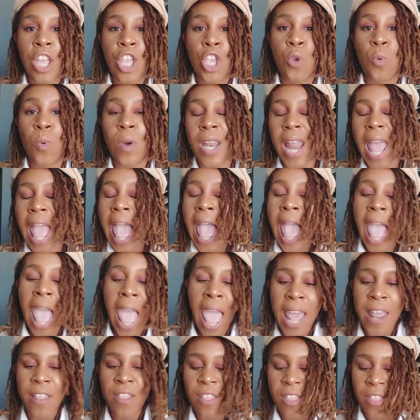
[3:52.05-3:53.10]
You would
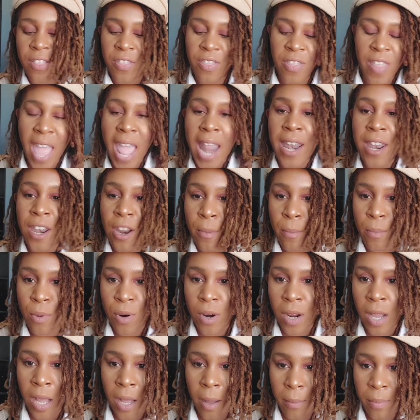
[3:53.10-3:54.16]
add that
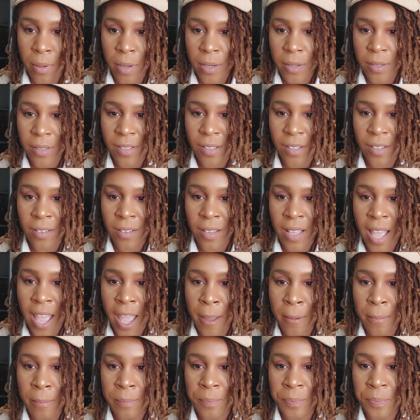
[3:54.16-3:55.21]
number up,
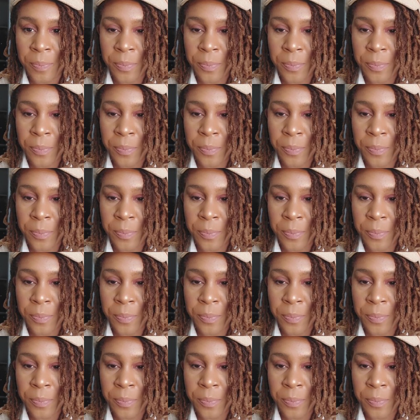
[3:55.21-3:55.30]
okay?